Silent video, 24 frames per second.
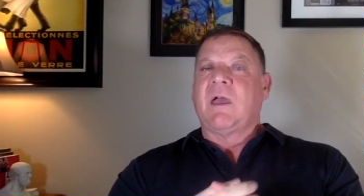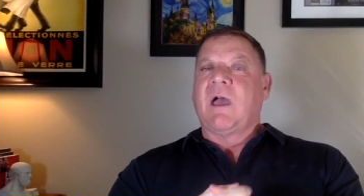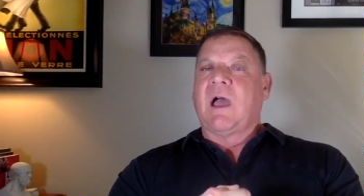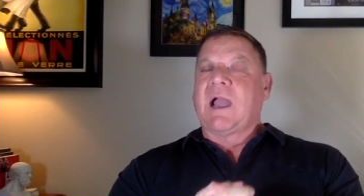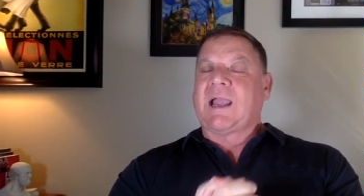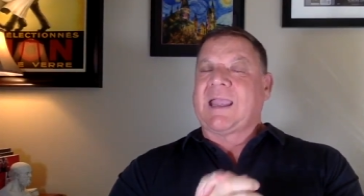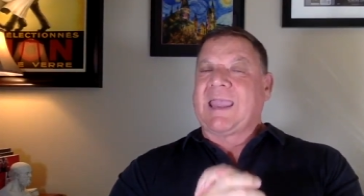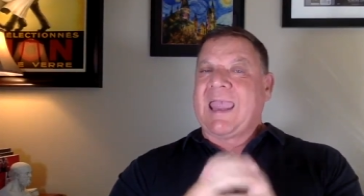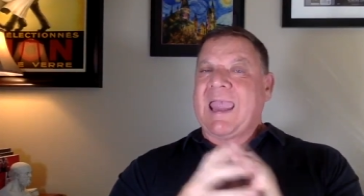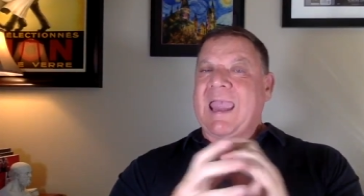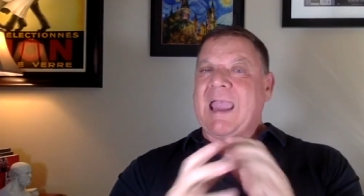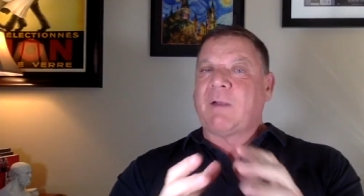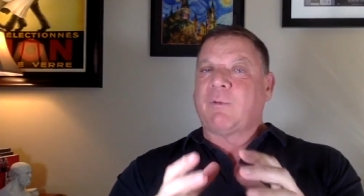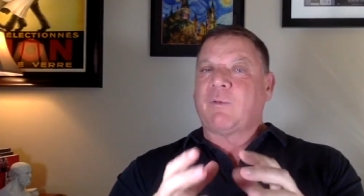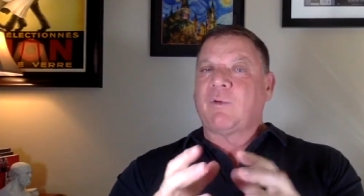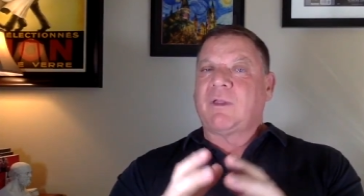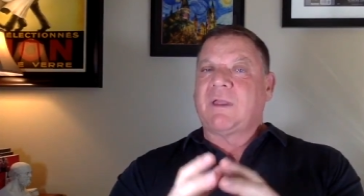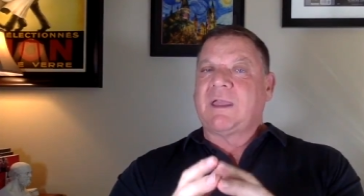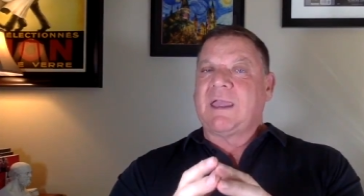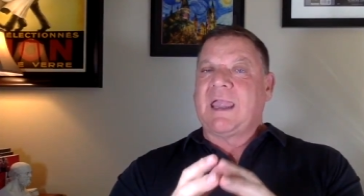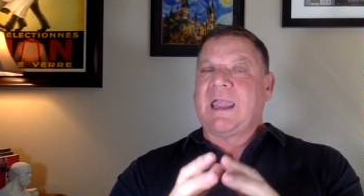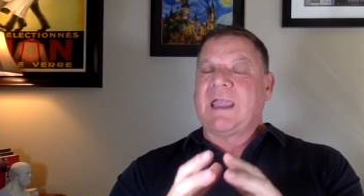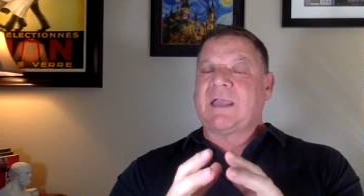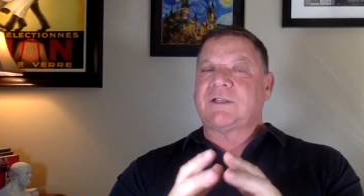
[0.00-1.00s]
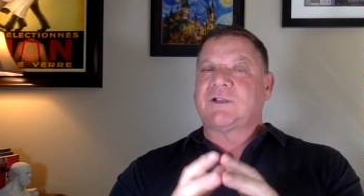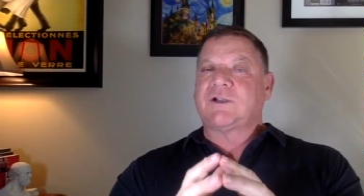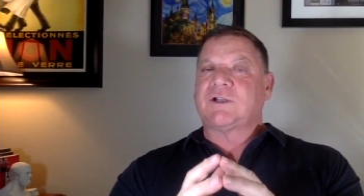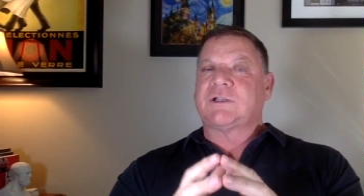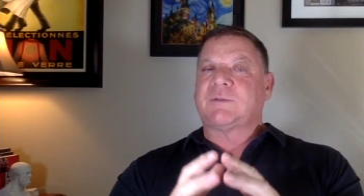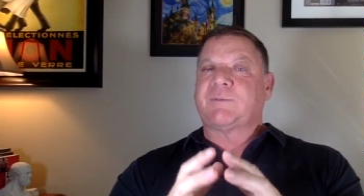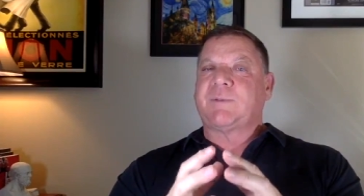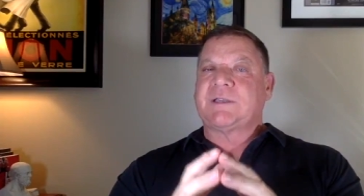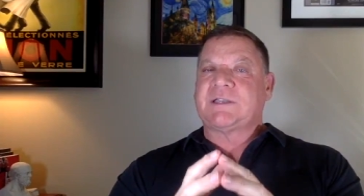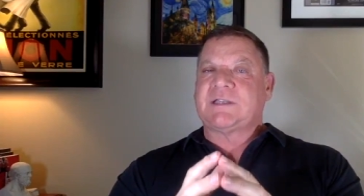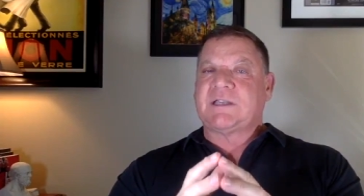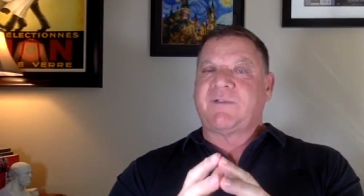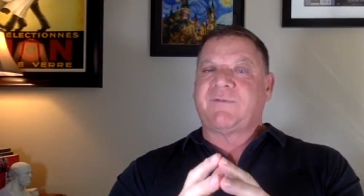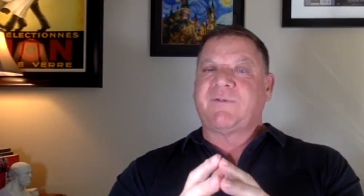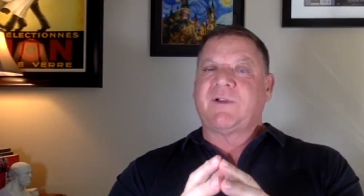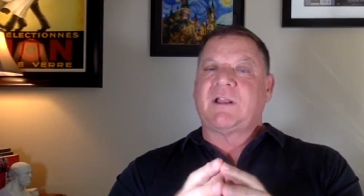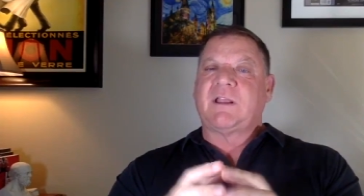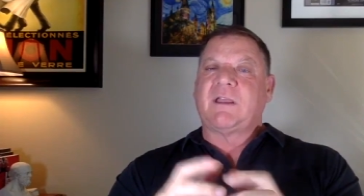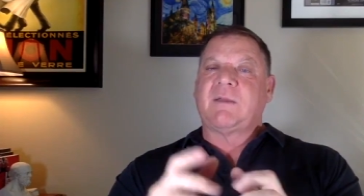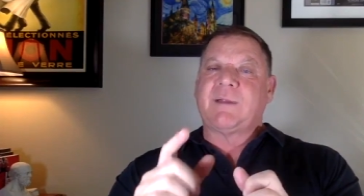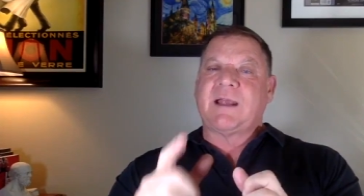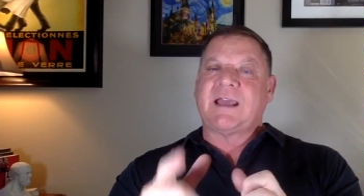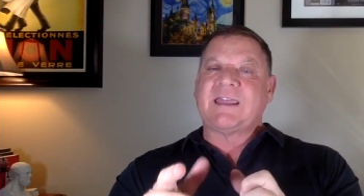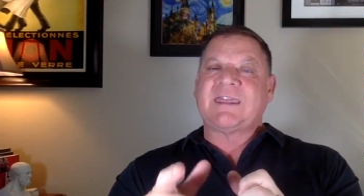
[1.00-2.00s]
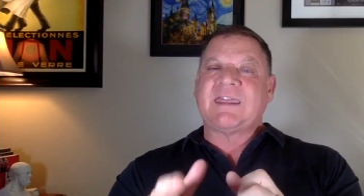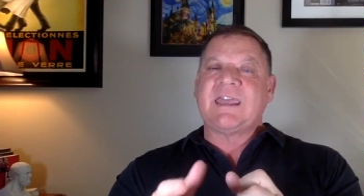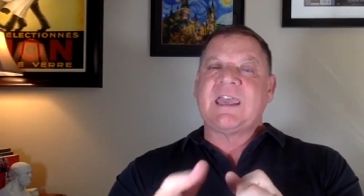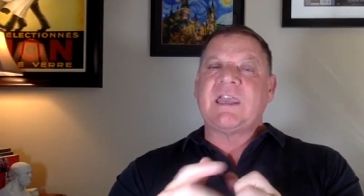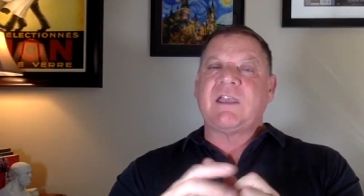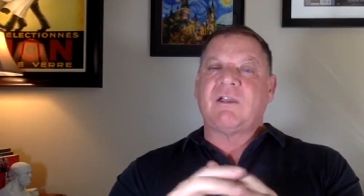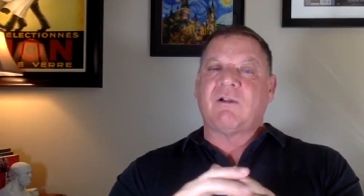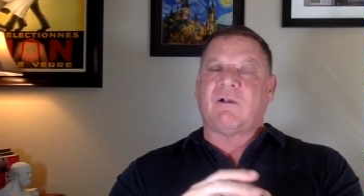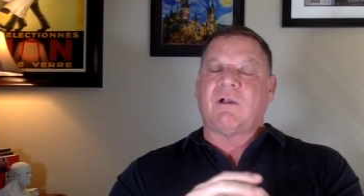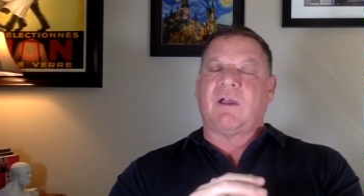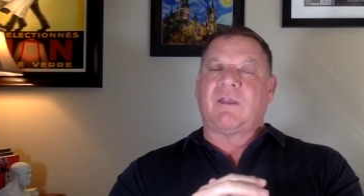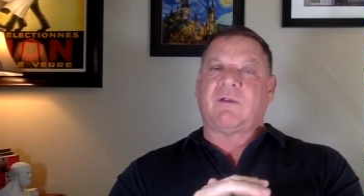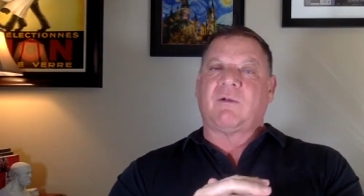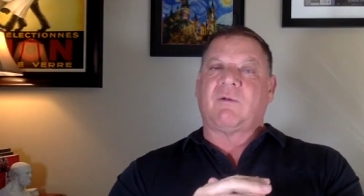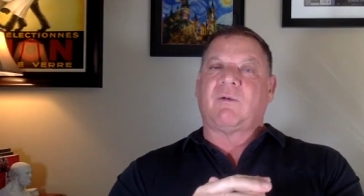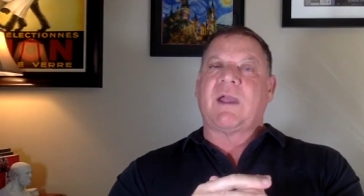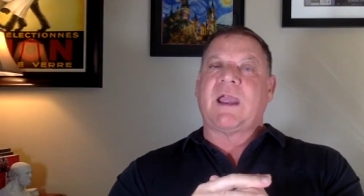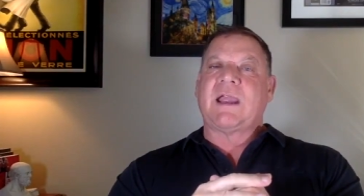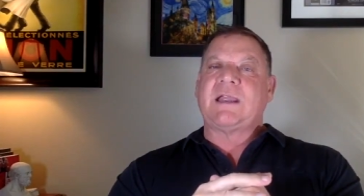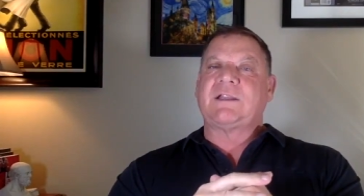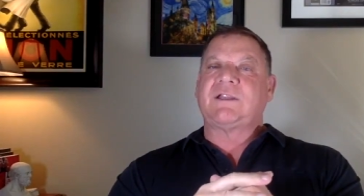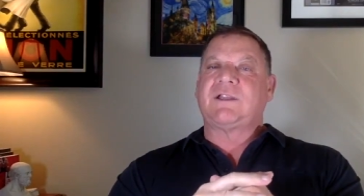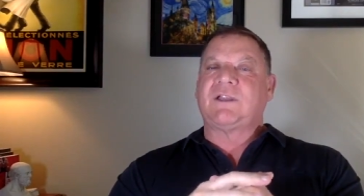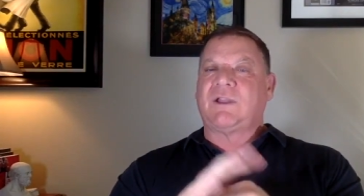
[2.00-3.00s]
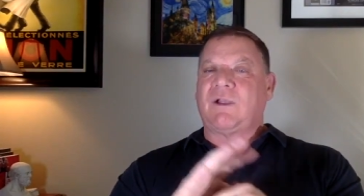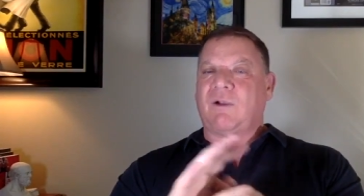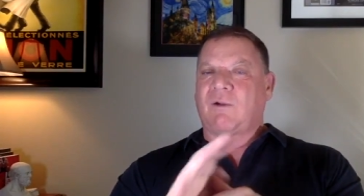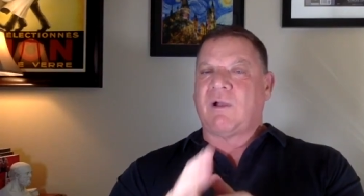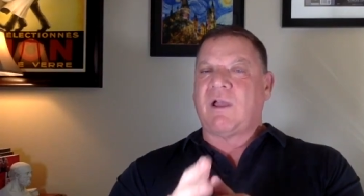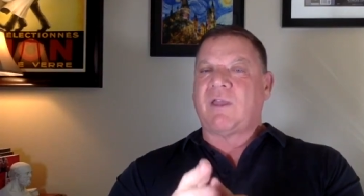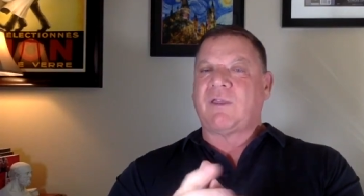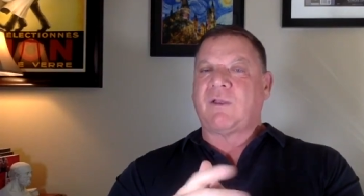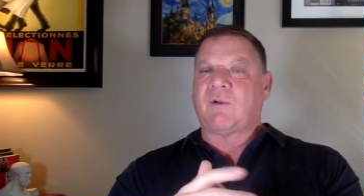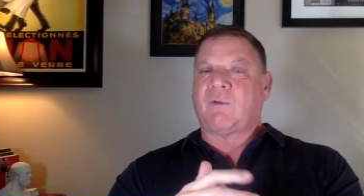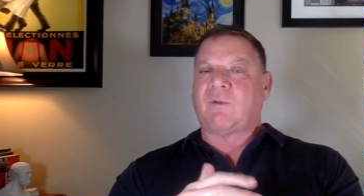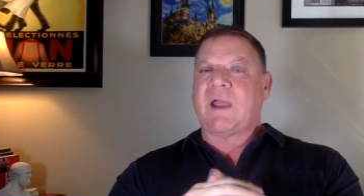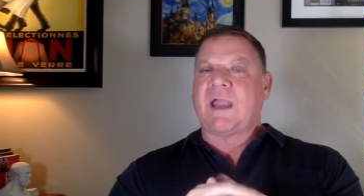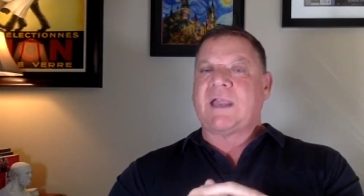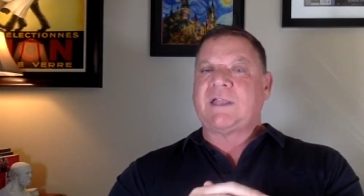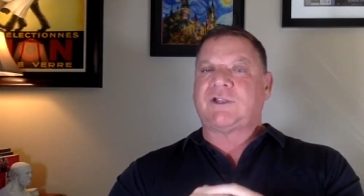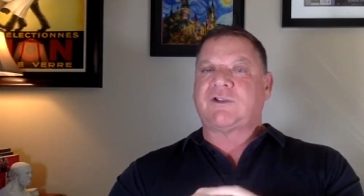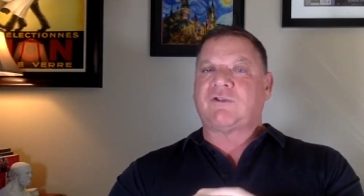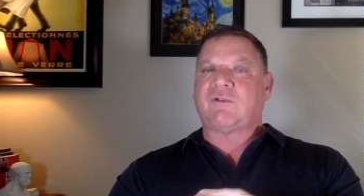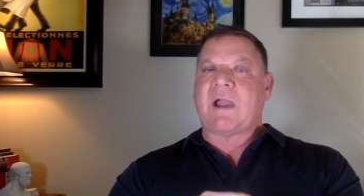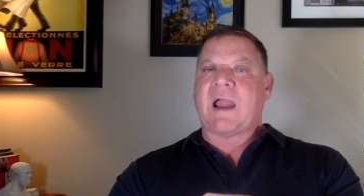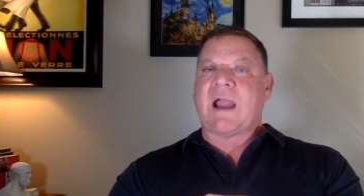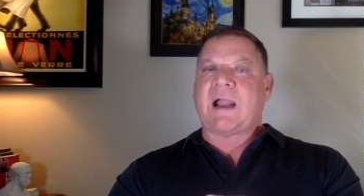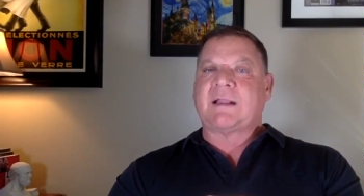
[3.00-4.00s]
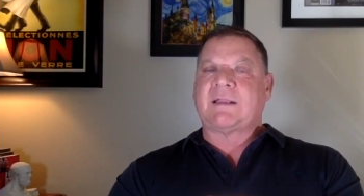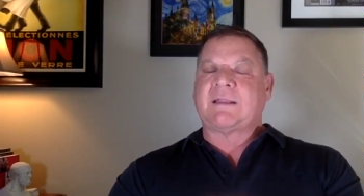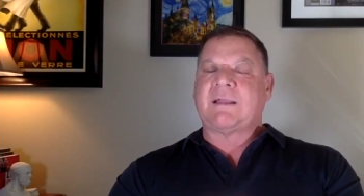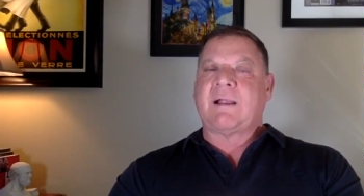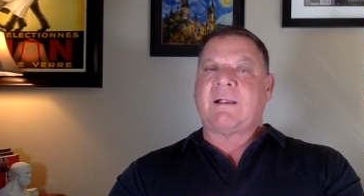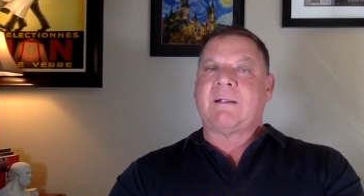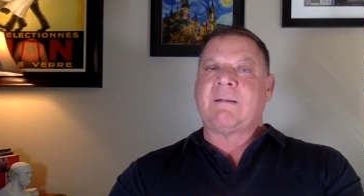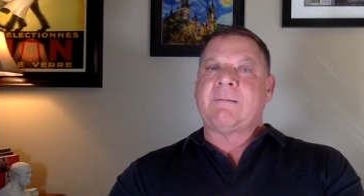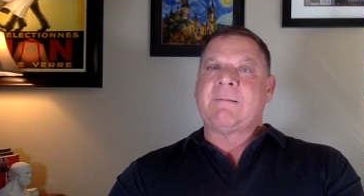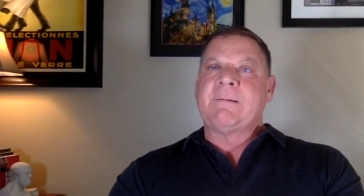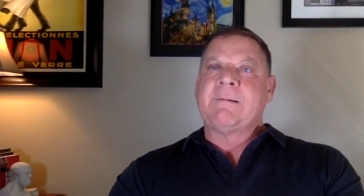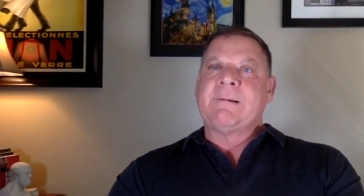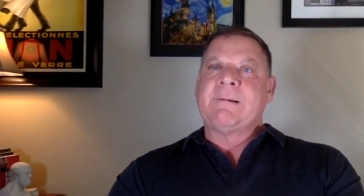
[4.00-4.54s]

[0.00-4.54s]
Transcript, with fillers: I can't really answer specifically, but I think you're on the right you're on the right track there.